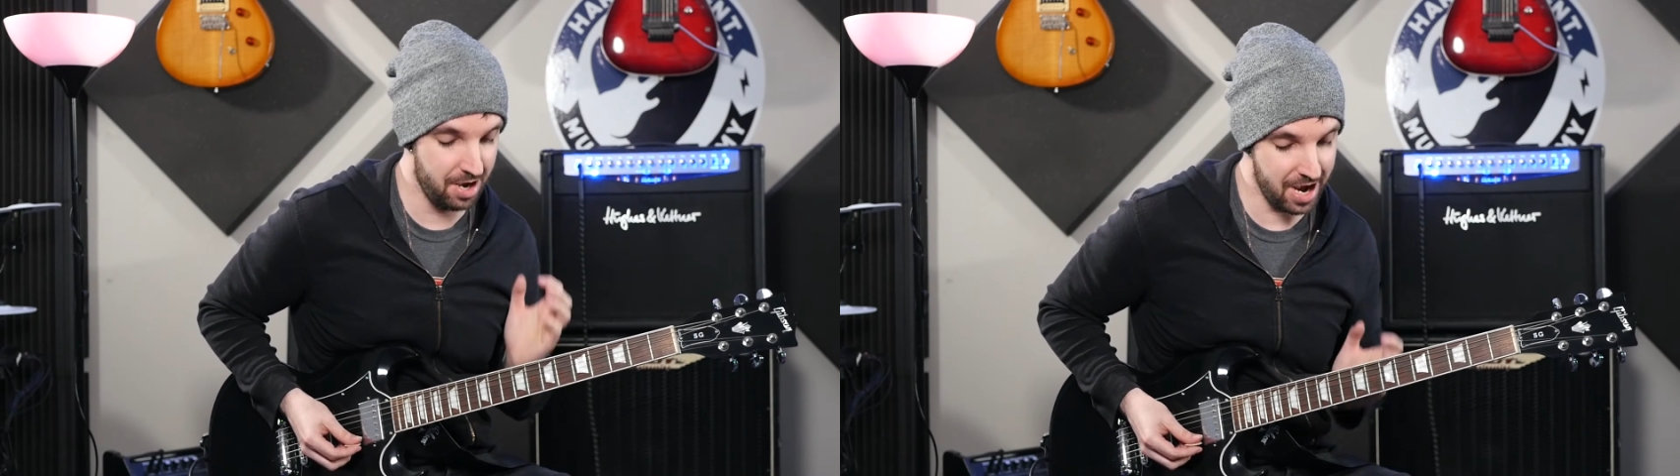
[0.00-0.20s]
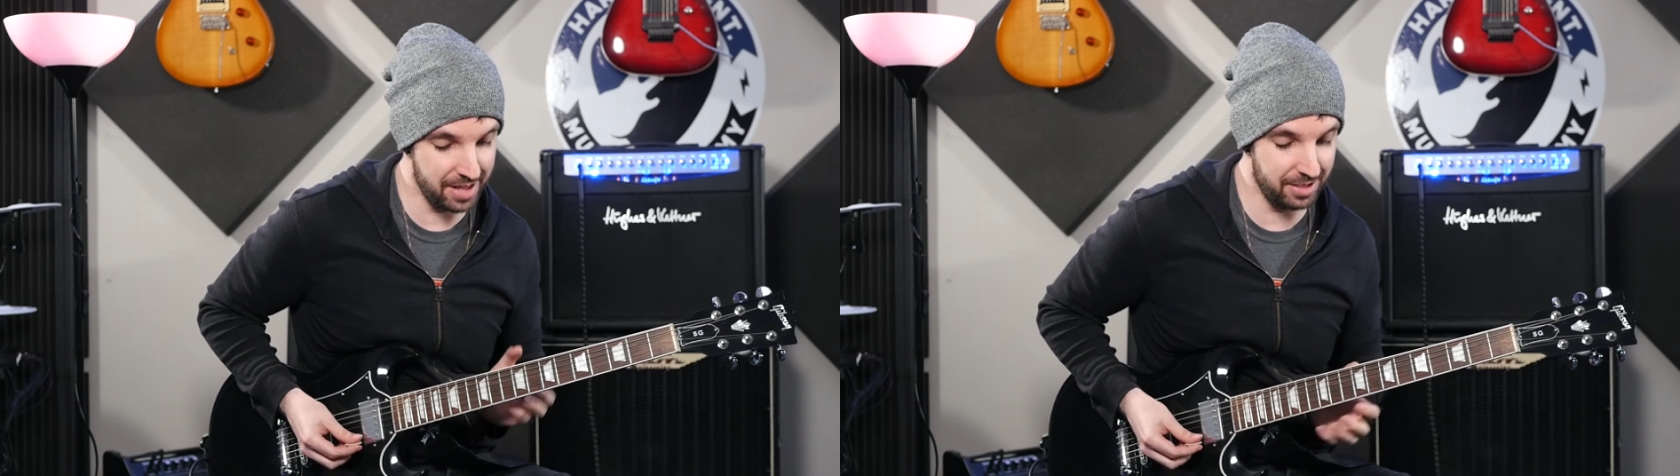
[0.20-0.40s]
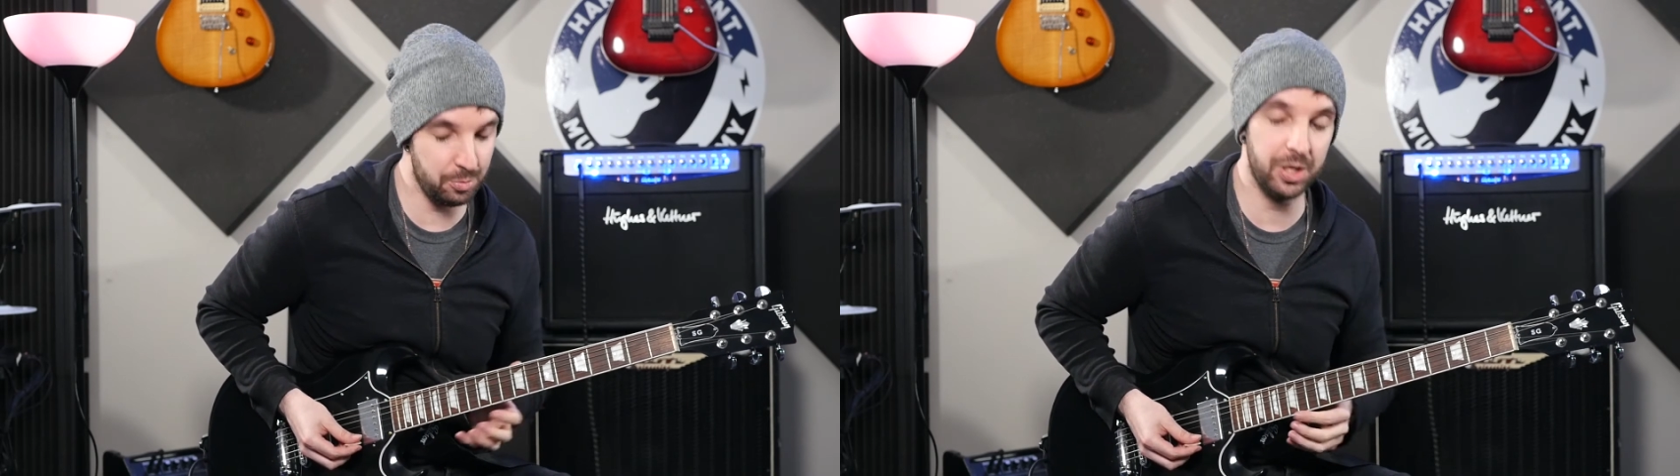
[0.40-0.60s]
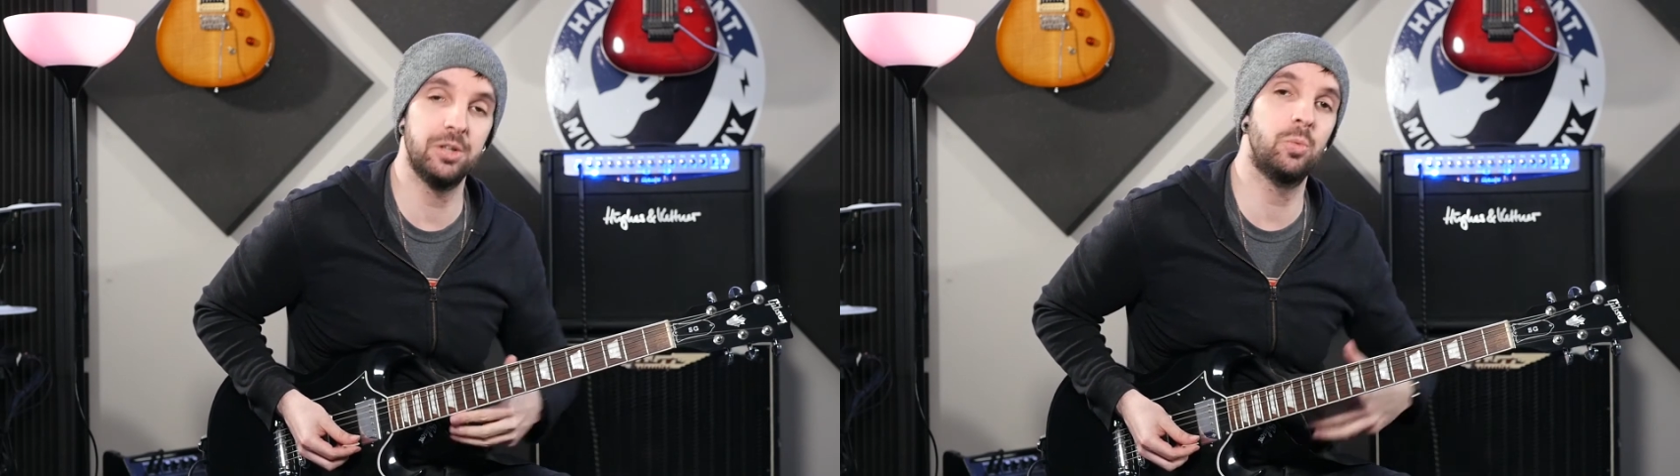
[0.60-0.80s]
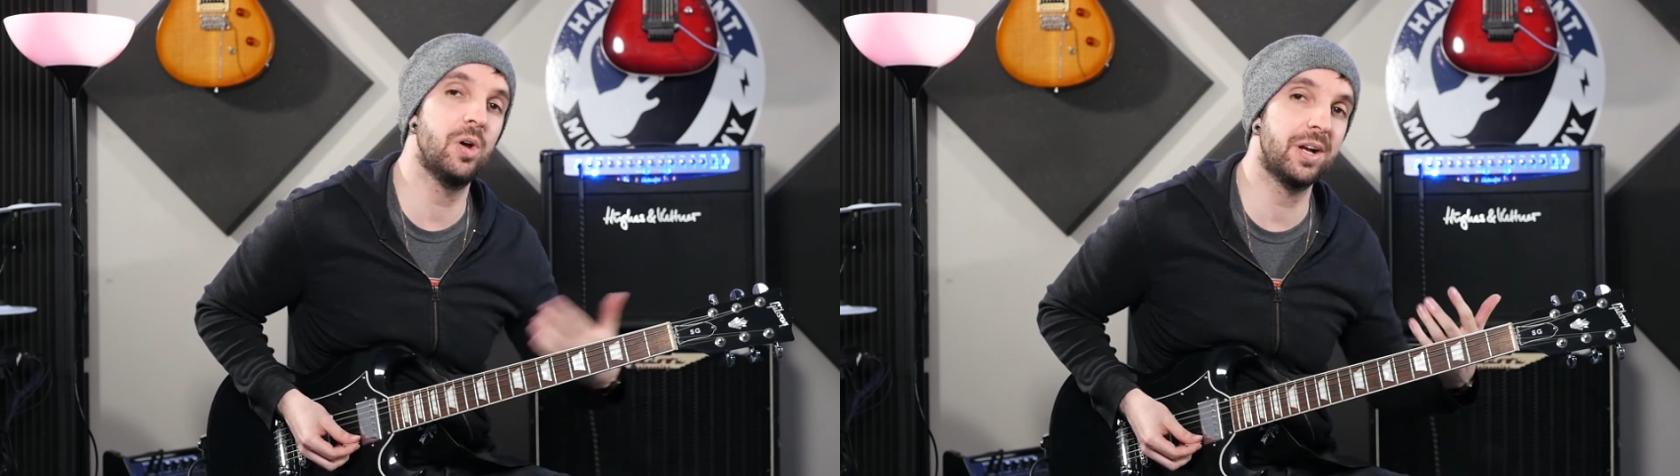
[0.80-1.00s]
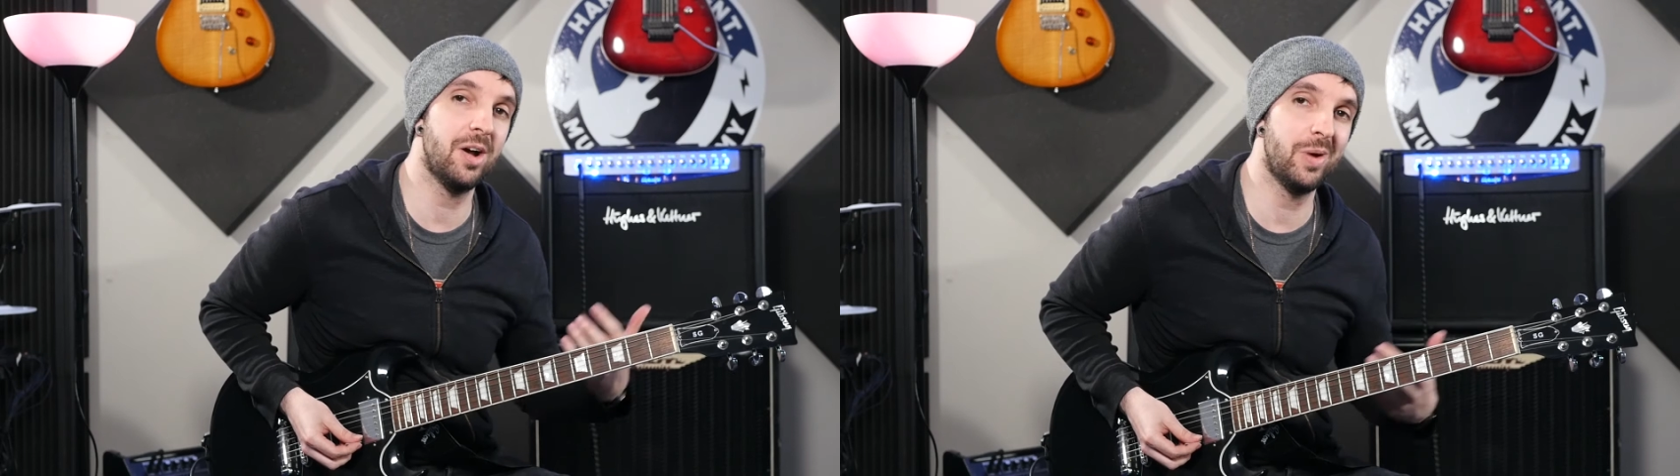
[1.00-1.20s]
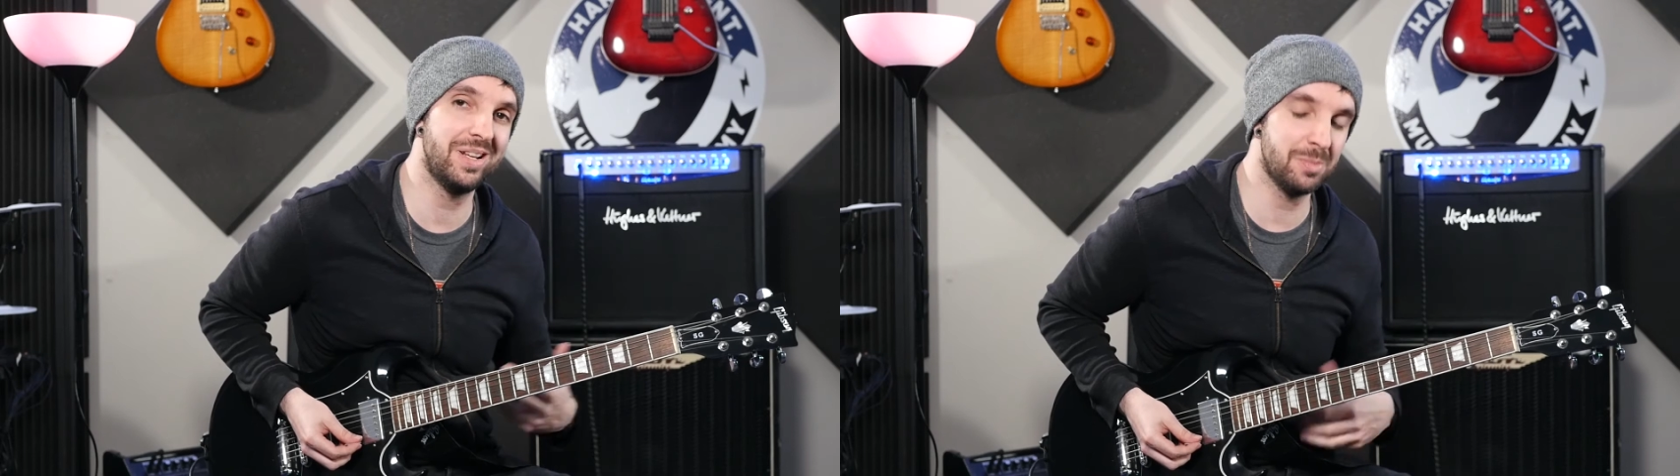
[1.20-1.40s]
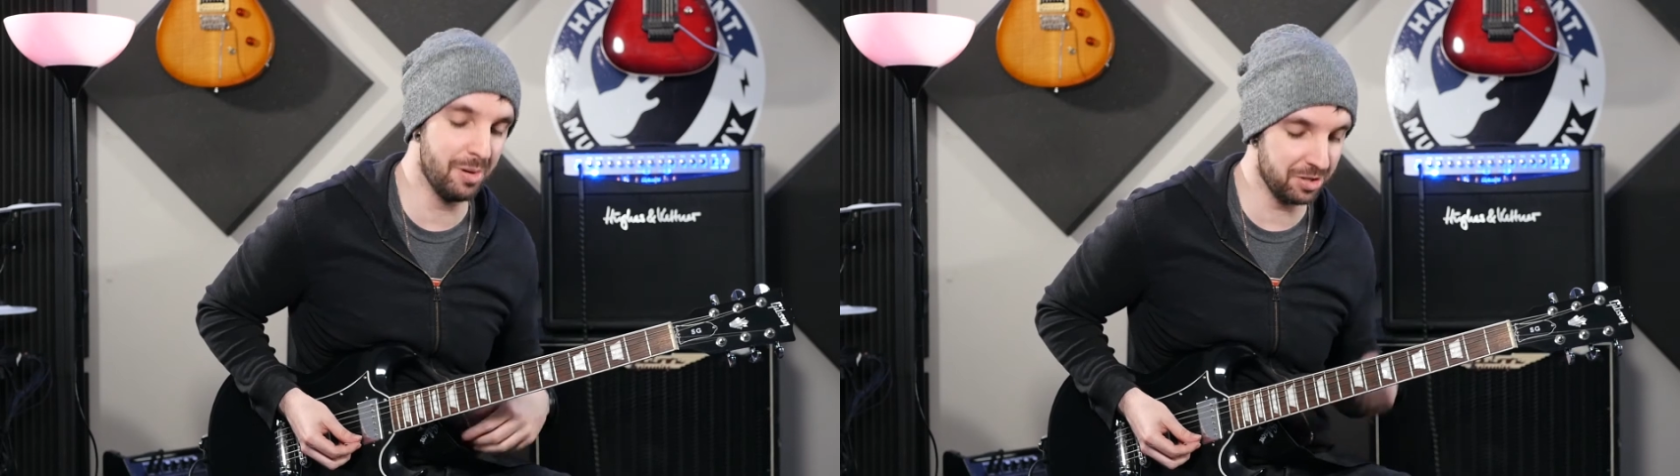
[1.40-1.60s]
and then we're going to work our way
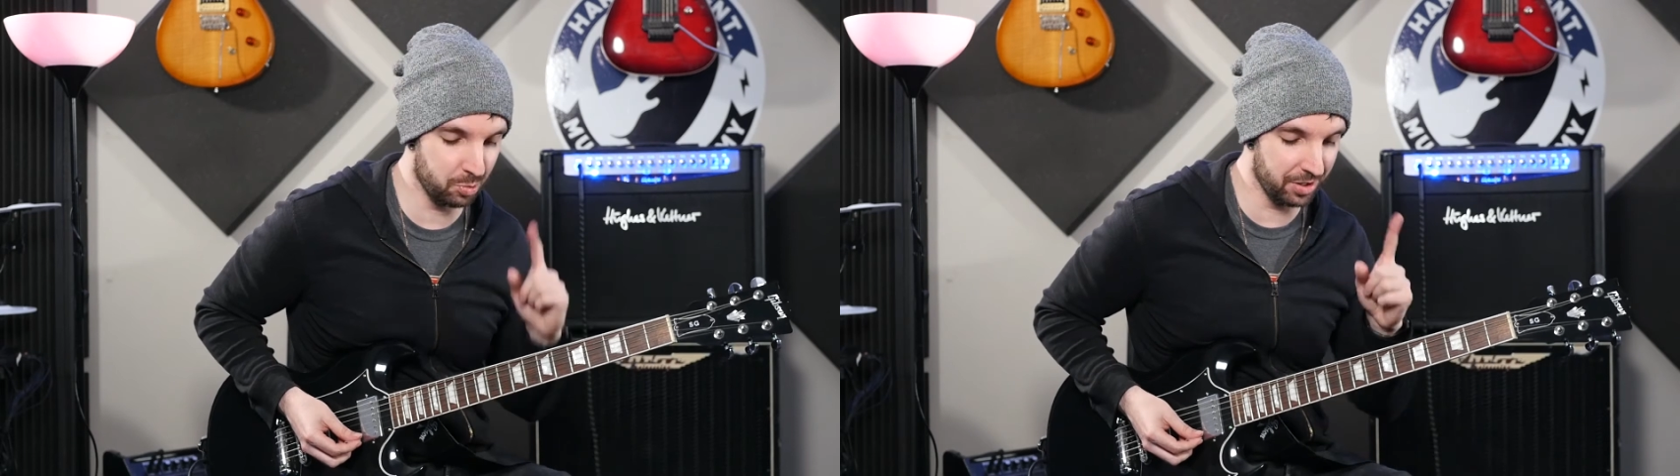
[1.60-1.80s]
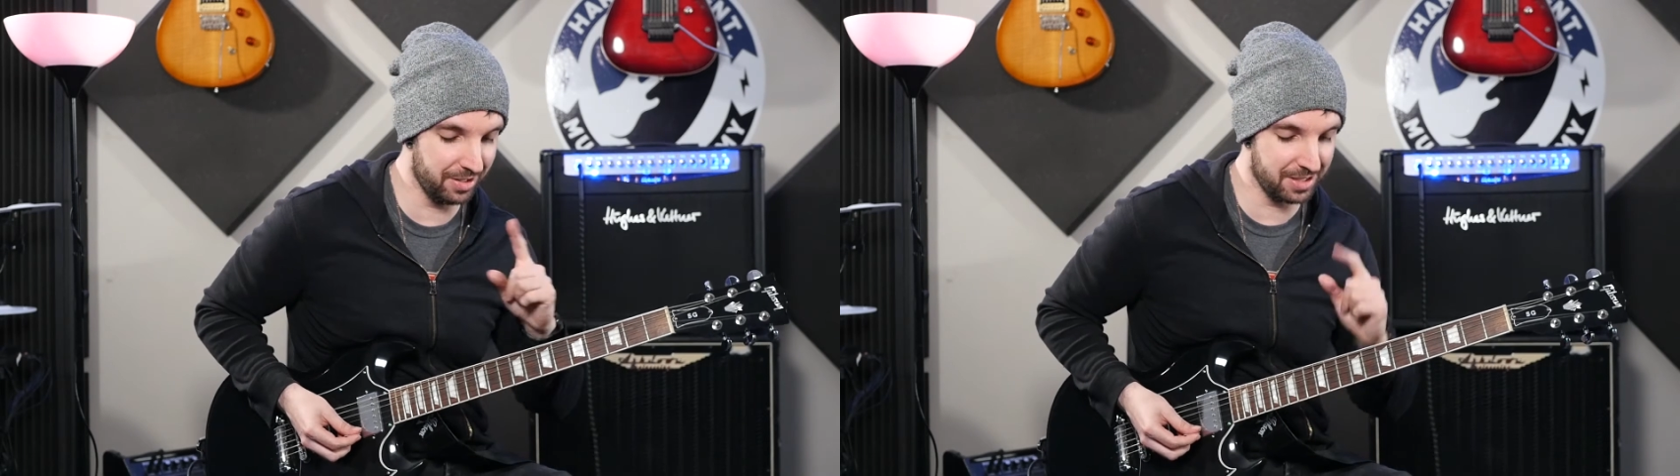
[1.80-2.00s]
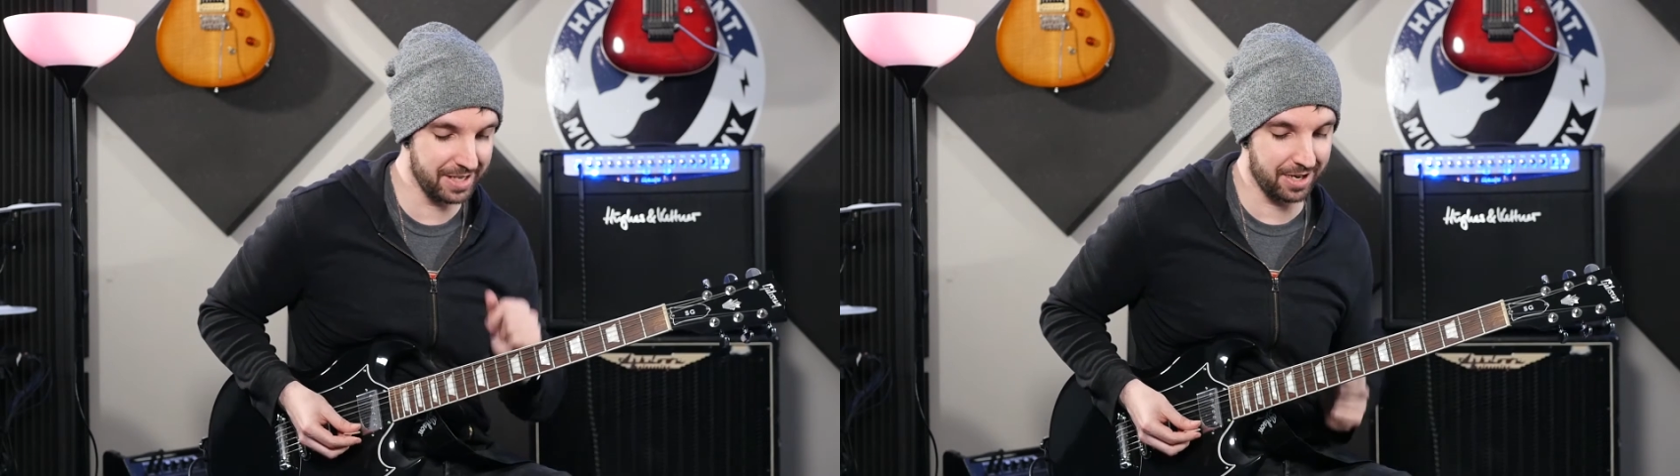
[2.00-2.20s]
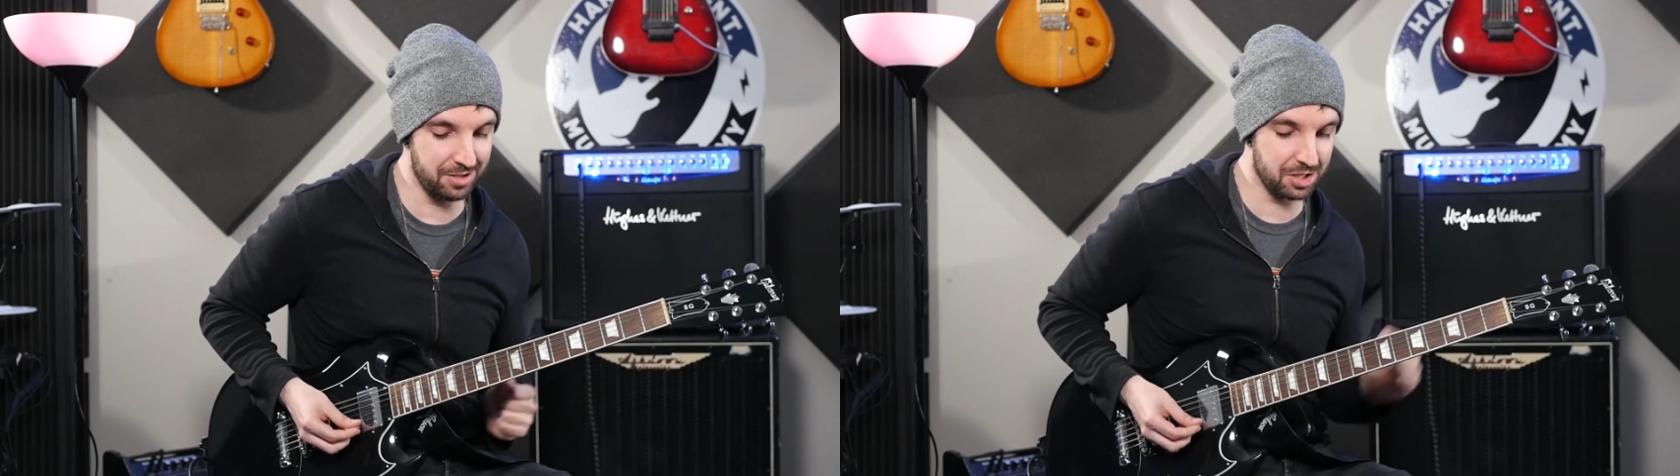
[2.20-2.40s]
into box 1 in a second.